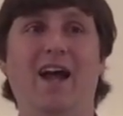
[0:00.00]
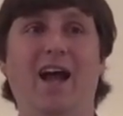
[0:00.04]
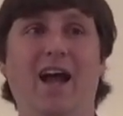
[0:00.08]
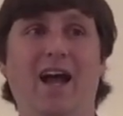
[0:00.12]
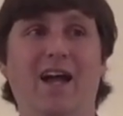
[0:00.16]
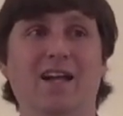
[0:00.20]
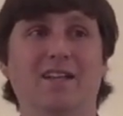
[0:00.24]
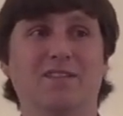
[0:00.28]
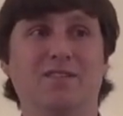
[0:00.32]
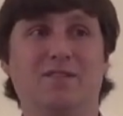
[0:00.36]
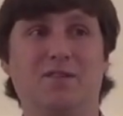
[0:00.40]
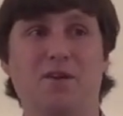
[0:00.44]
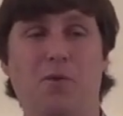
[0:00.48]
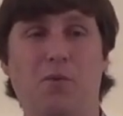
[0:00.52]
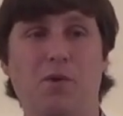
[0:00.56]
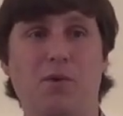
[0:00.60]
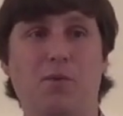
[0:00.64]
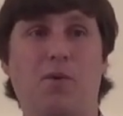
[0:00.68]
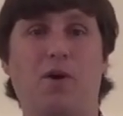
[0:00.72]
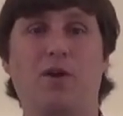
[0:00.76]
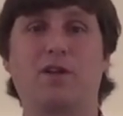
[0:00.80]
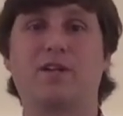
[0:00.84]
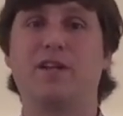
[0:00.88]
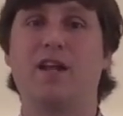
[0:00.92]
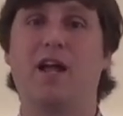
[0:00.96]
And so we
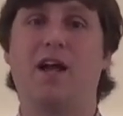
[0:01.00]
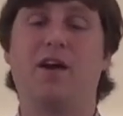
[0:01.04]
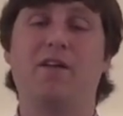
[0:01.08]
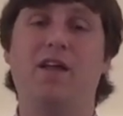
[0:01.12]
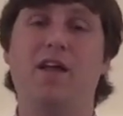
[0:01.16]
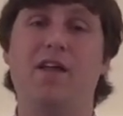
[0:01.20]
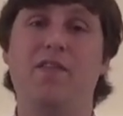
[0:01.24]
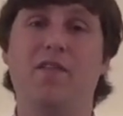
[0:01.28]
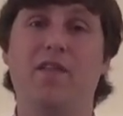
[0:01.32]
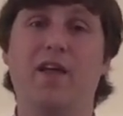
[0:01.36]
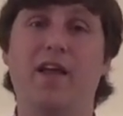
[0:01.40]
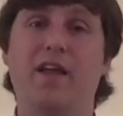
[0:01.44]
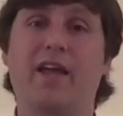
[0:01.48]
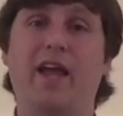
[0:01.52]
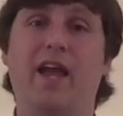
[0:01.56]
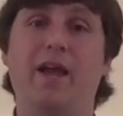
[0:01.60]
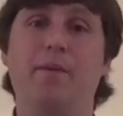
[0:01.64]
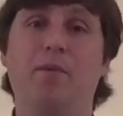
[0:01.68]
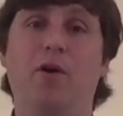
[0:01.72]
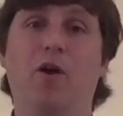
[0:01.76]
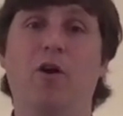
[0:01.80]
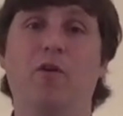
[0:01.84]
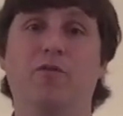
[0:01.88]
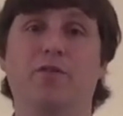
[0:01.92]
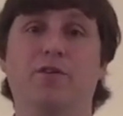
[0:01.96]
worked it out, and they
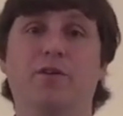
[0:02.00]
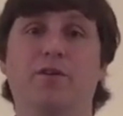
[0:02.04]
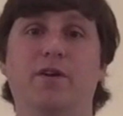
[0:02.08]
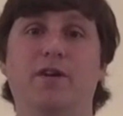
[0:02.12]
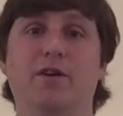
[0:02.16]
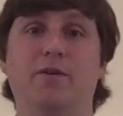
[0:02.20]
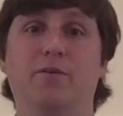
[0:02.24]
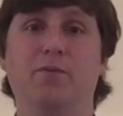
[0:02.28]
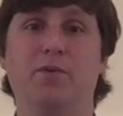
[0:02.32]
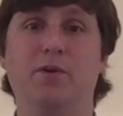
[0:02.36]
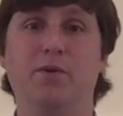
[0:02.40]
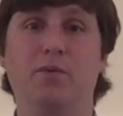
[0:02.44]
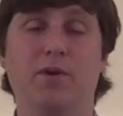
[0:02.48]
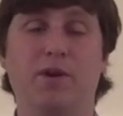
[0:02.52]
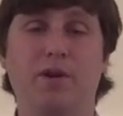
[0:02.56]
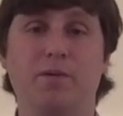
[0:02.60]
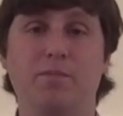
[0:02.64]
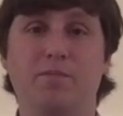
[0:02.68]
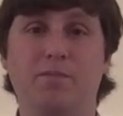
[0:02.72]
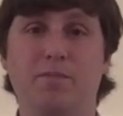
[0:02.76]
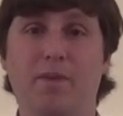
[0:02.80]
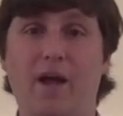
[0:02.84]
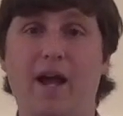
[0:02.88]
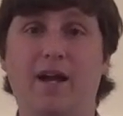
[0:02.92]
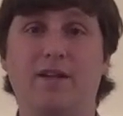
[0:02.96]
came over, and we
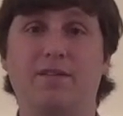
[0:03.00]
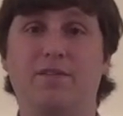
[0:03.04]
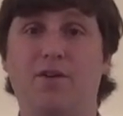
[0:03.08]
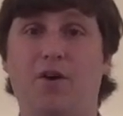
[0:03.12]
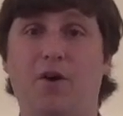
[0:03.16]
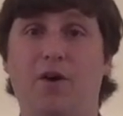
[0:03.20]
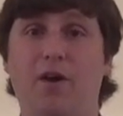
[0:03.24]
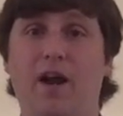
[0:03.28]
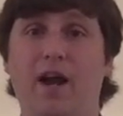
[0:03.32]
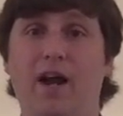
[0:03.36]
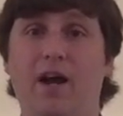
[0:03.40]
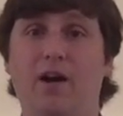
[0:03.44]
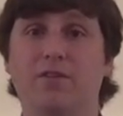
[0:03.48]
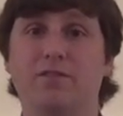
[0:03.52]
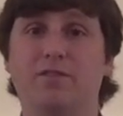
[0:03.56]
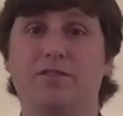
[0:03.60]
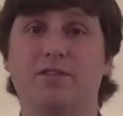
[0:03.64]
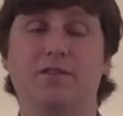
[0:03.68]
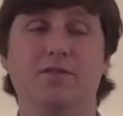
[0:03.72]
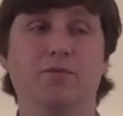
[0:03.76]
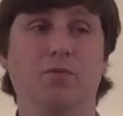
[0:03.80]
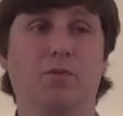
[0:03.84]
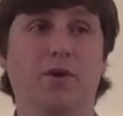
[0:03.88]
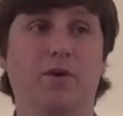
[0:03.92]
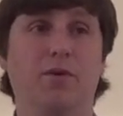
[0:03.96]
went back to our house,
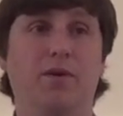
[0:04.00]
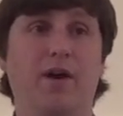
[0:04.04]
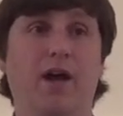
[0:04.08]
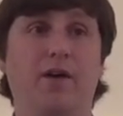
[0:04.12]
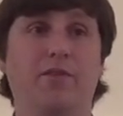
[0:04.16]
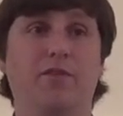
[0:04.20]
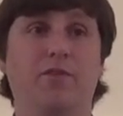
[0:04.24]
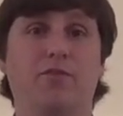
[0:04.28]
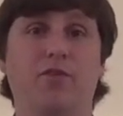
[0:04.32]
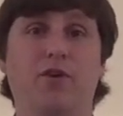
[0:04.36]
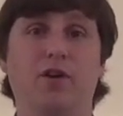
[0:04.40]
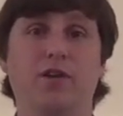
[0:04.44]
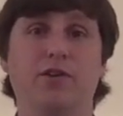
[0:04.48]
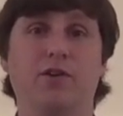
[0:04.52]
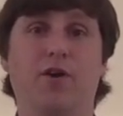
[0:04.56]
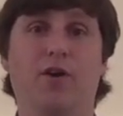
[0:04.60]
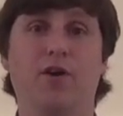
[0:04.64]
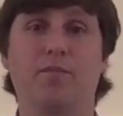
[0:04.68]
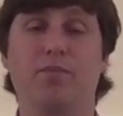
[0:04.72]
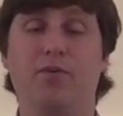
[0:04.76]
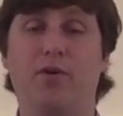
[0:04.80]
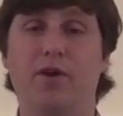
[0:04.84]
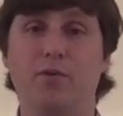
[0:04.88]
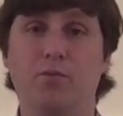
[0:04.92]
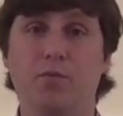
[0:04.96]
and we were out in the front
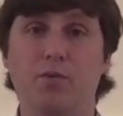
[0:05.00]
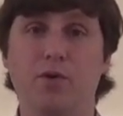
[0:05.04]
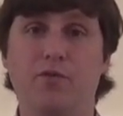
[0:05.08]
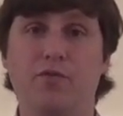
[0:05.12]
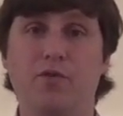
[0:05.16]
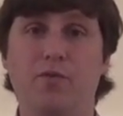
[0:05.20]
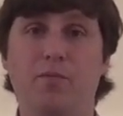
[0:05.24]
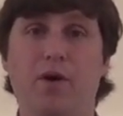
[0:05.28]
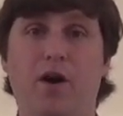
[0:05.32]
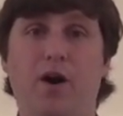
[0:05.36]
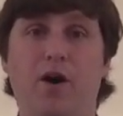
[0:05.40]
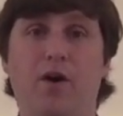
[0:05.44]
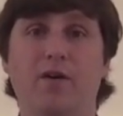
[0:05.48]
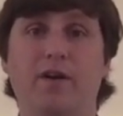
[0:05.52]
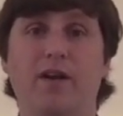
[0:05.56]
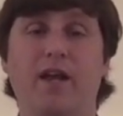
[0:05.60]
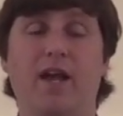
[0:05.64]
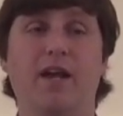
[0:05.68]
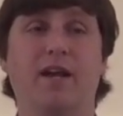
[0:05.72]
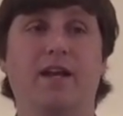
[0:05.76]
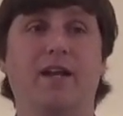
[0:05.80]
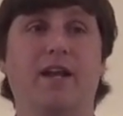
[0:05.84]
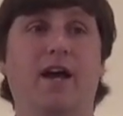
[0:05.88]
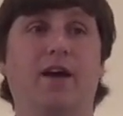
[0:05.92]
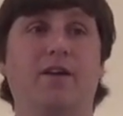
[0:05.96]
yard playing wiffle ball and
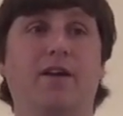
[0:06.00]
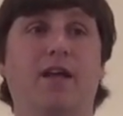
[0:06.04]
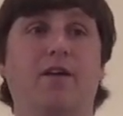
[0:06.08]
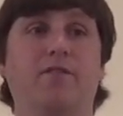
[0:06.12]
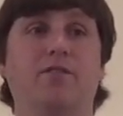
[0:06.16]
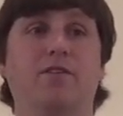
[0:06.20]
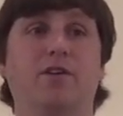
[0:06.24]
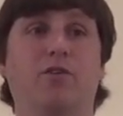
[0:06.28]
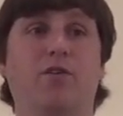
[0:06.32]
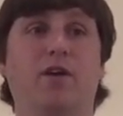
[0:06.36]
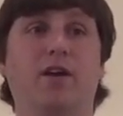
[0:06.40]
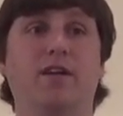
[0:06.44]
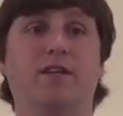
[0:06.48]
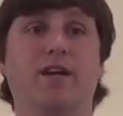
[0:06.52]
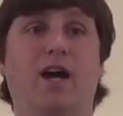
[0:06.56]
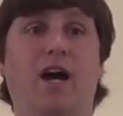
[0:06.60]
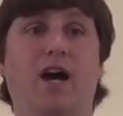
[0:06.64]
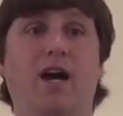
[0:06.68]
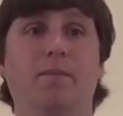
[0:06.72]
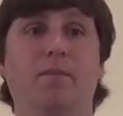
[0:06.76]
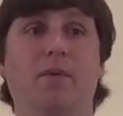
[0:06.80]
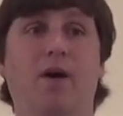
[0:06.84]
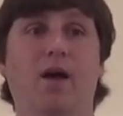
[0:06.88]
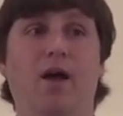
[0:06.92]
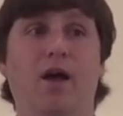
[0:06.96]
hanging out and having a great
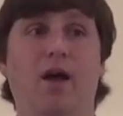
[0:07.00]
time.